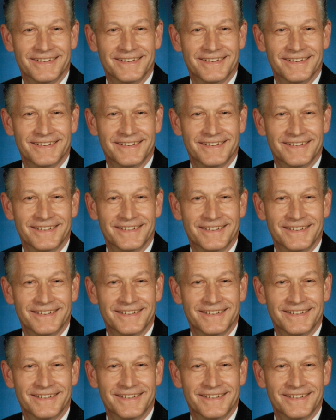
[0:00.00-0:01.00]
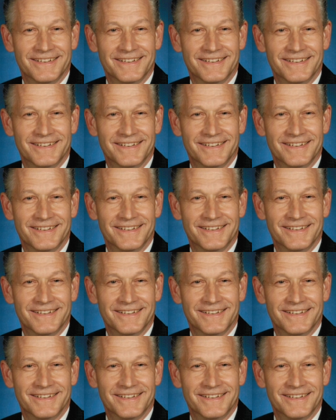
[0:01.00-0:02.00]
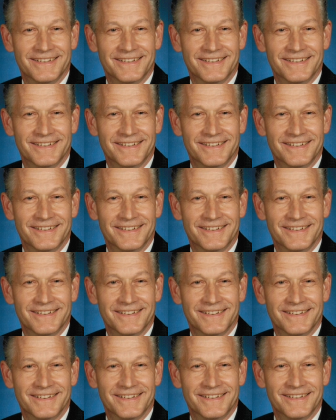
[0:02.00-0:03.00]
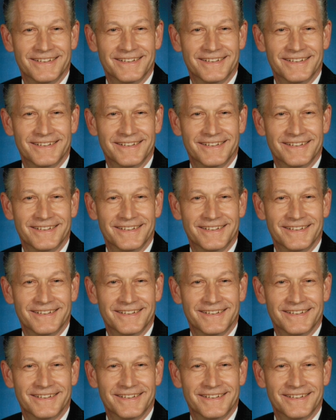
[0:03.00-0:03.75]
This is a still picture; no speech is visible.